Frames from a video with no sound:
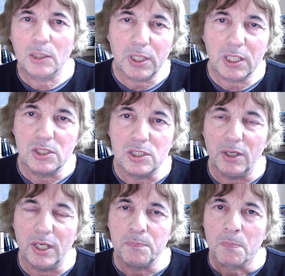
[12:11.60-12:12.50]
way you can do
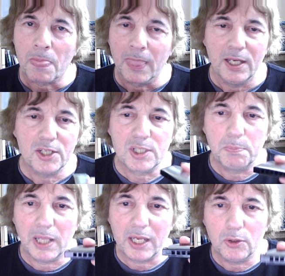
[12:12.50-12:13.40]
it is to
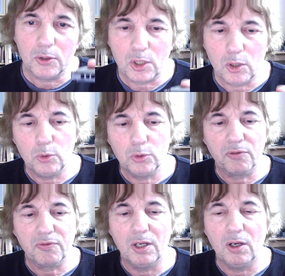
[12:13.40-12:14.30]
play on the corner
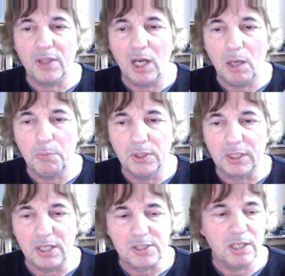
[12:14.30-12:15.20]
of the
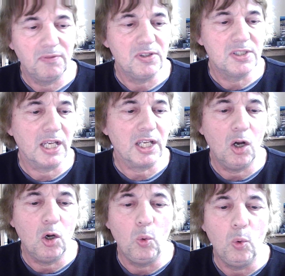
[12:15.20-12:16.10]
harmonica. So if you take
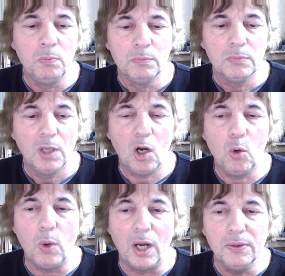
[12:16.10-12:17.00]
hole
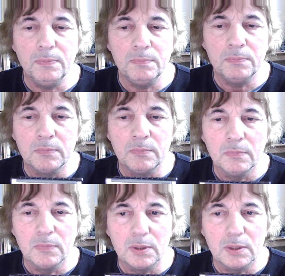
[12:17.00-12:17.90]
1,
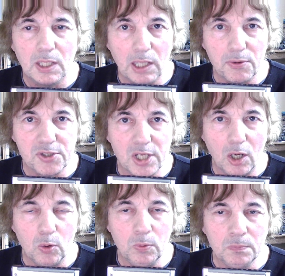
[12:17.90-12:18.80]
the lowest
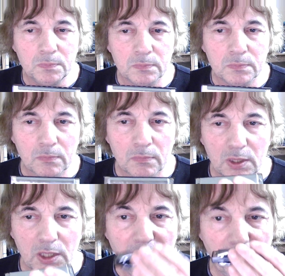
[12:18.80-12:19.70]
hole,
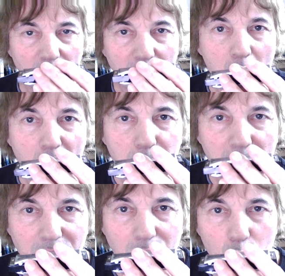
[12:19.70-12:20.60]
if you've got the harp
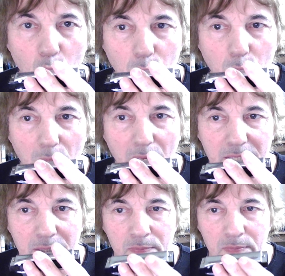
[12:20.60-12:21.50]
round the normal
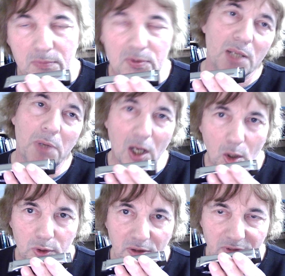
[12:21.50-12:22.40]
way, see my
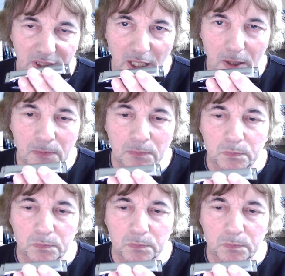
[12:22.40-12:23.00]
holding video,